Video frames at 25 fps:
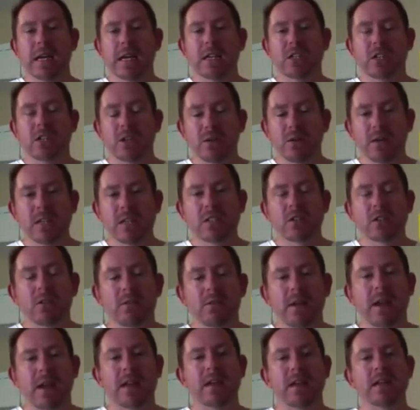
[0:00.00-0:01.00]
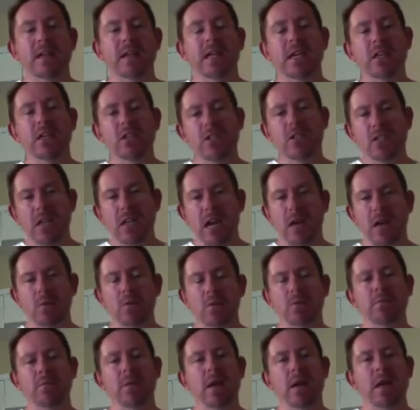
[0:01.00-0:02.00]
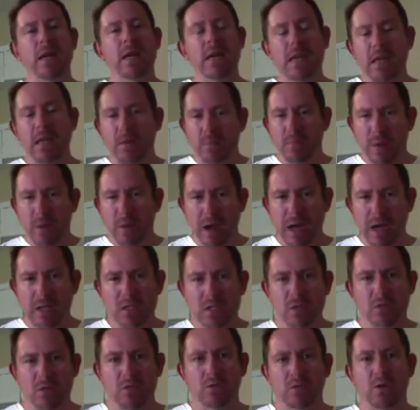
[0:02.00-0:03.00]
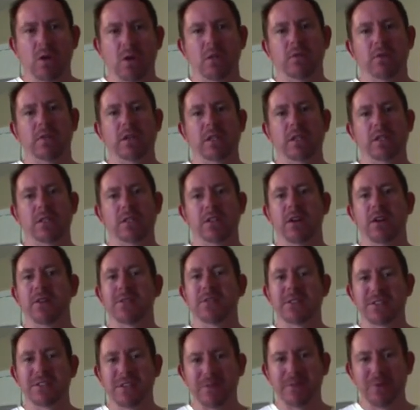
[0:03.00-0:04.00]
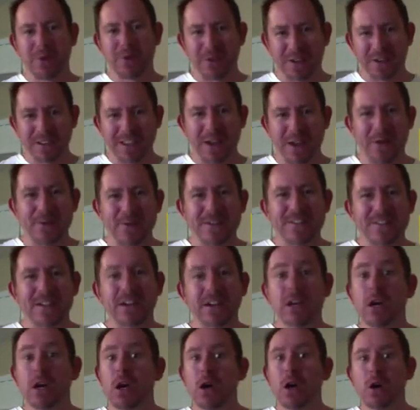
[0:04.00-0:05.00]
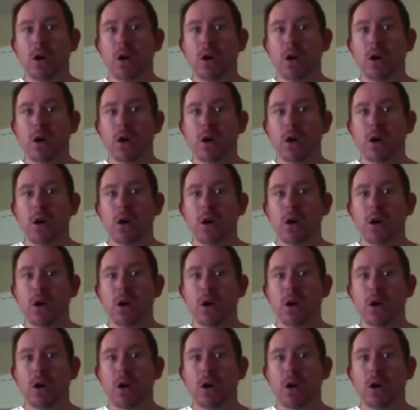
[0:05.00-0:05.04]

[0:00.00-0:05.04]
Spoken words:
To his credit, he shared with me in pastoral confidence, and obviously I'm not going to go into